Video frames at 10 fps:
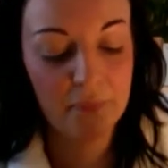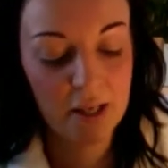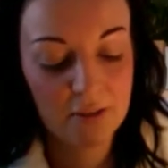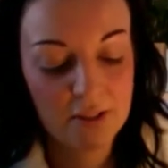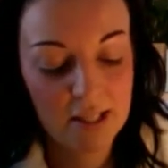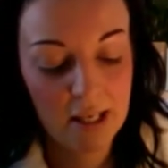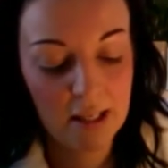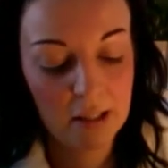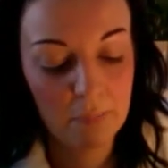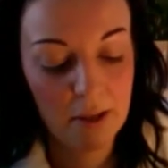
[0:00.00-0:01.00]
I'll just get a
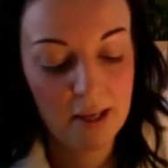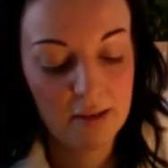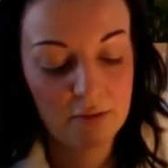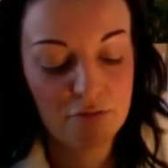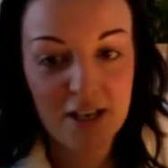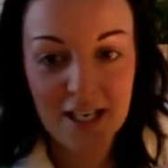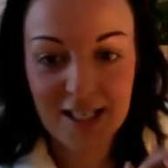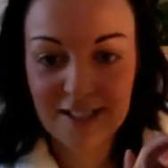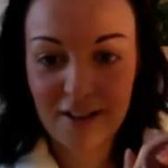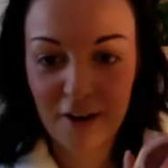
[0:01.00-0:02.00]
little bit. It's really
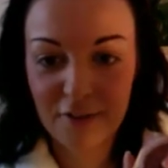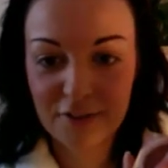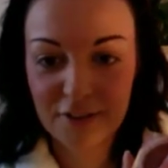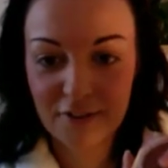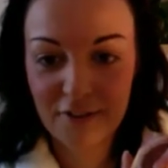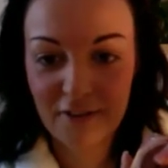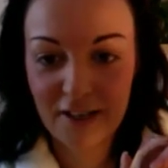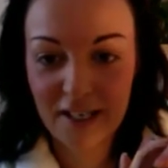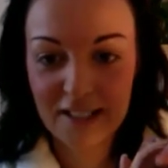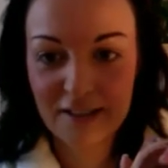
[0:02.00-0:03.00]
soft,
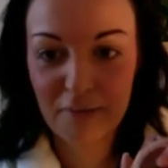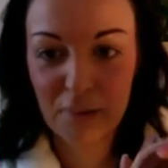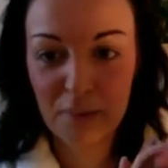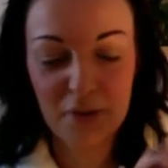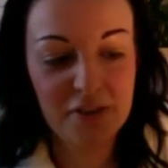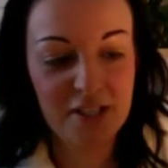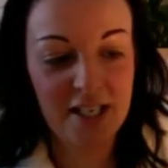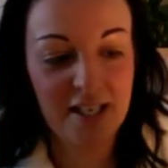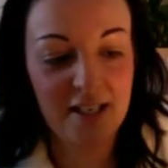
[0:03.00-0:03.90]
really sort of blancmangy.